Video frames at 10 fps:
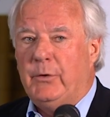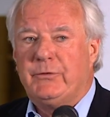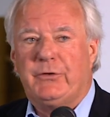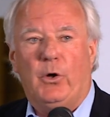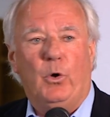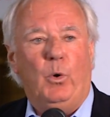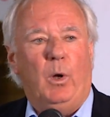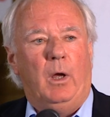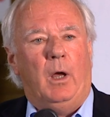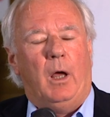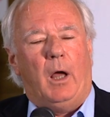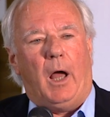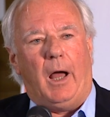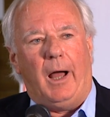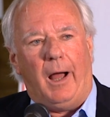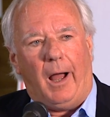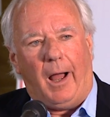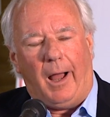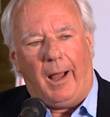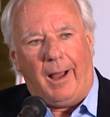So
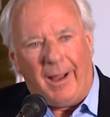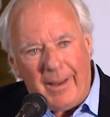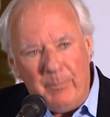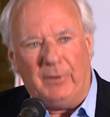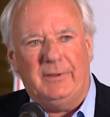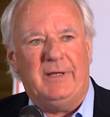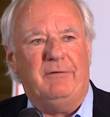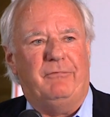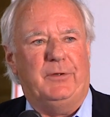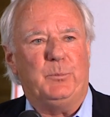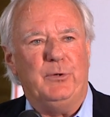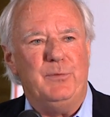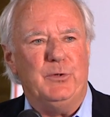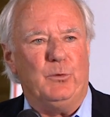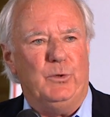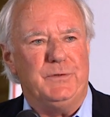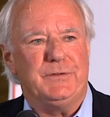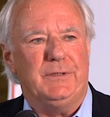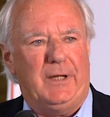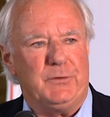I believe that Premier
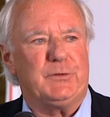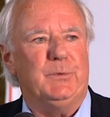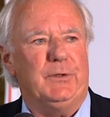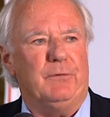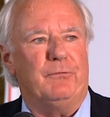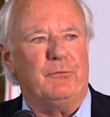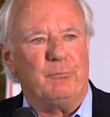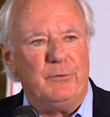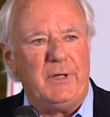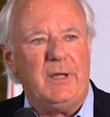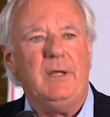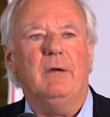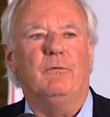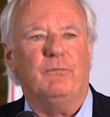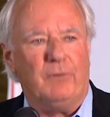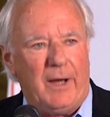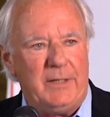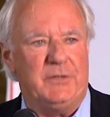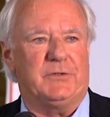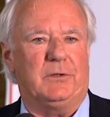Wynne's announcement of 3
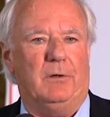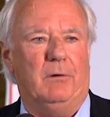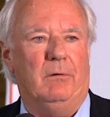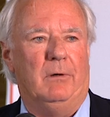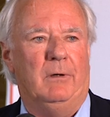Fridays ago